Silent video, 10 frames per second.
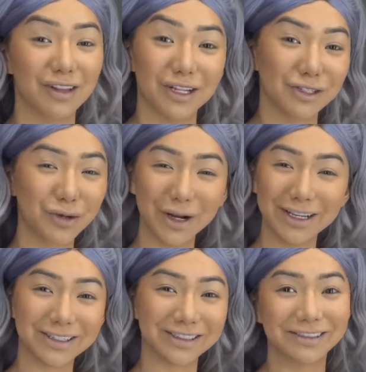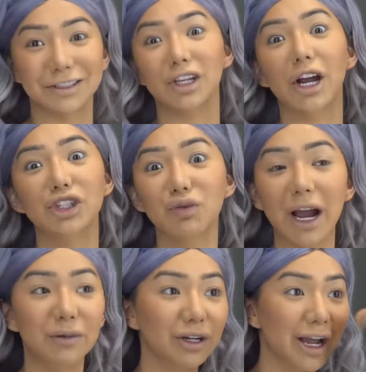Lots of toys? Sorry, just
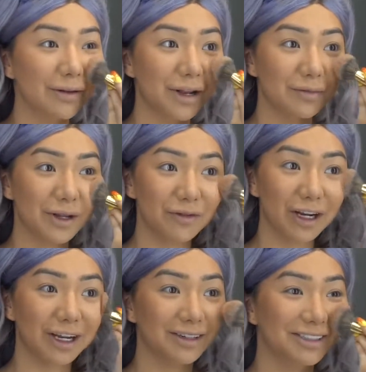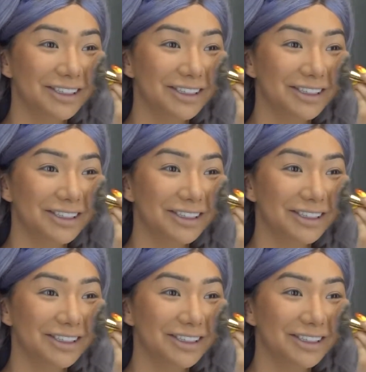rhymed, okay? Not being freaky.